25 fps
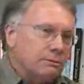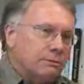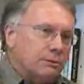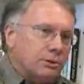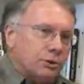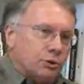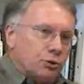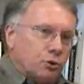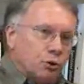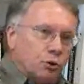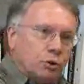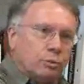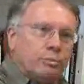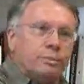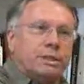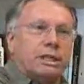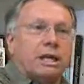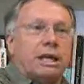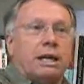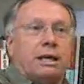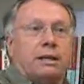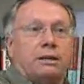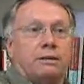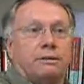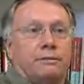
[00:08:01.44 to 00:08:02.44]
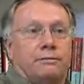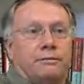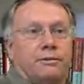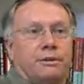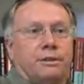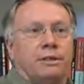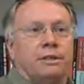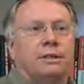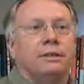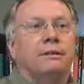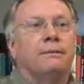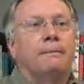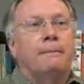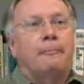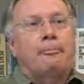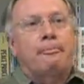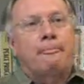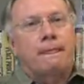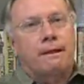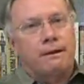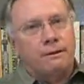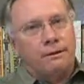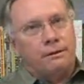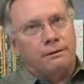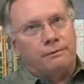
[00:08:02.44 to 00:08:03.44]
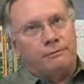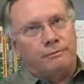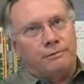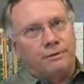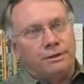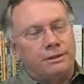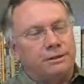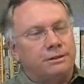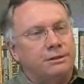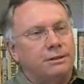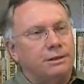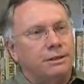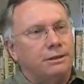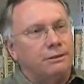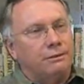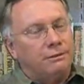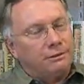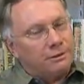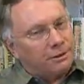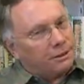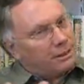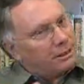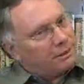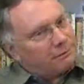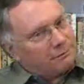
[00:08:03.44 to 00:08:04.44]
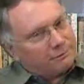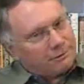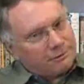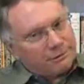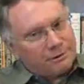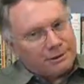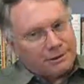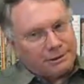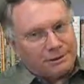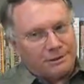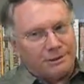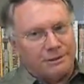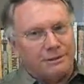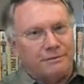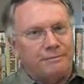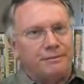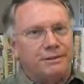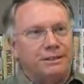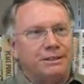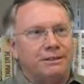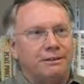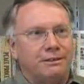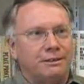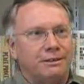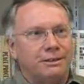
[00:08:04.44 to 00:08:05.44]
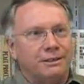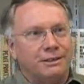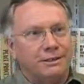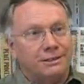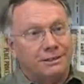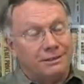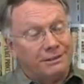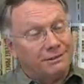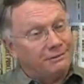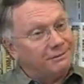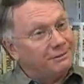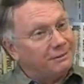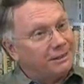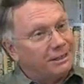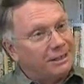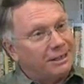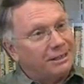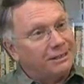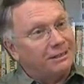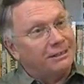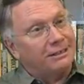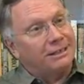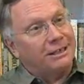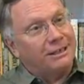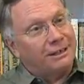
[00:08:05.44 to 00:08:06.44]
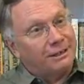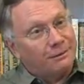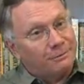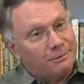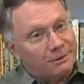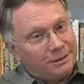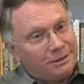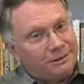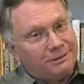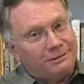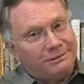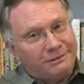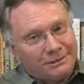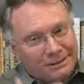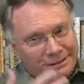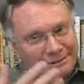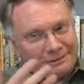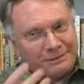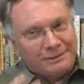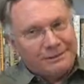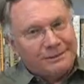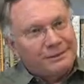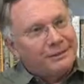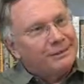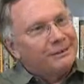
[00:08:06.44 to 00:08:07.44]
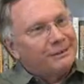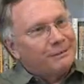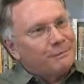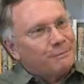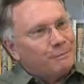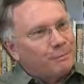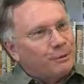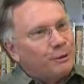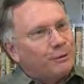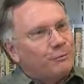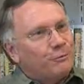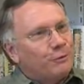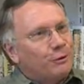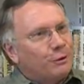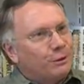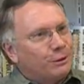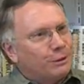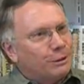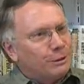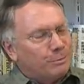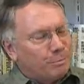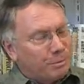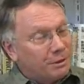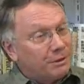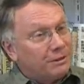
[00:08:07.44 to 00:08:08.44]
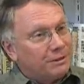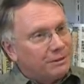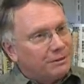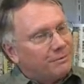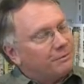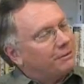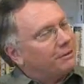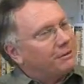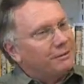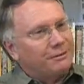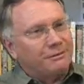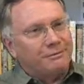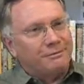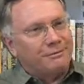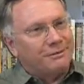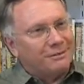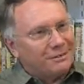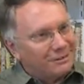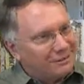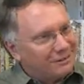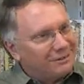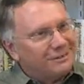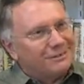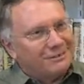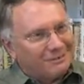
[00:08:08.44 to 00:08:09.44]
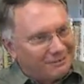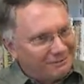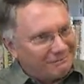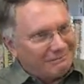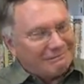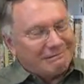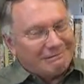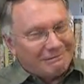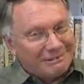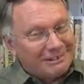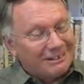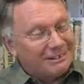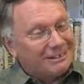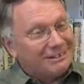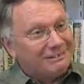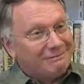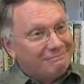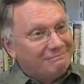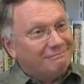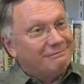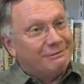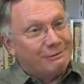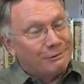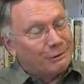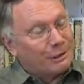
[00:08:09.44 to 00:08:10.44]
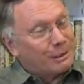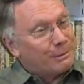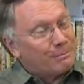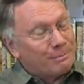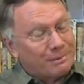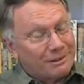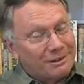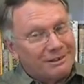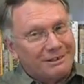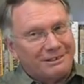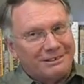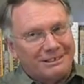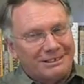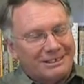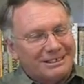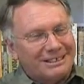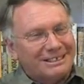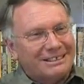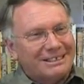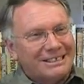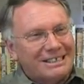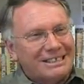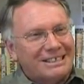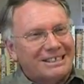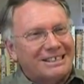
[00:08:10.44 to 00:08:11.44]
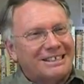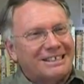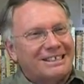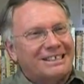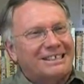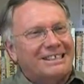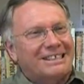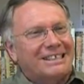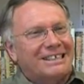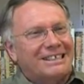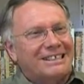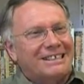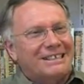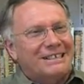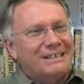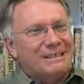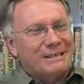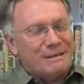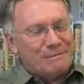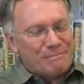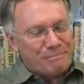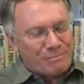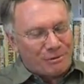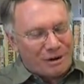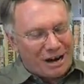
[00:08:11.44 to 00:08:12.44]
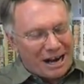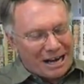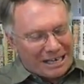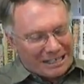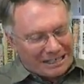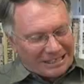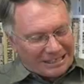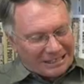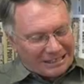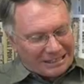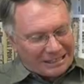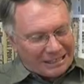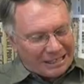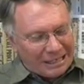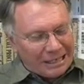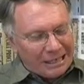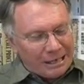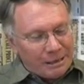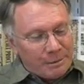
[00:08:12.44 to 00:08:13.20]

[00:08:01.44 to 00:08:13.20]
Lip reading: storms out of the conference. I look across to the facilitator saying, "Well, this is my first experience of a conference. It's really a great process, isn't it?" And in practice,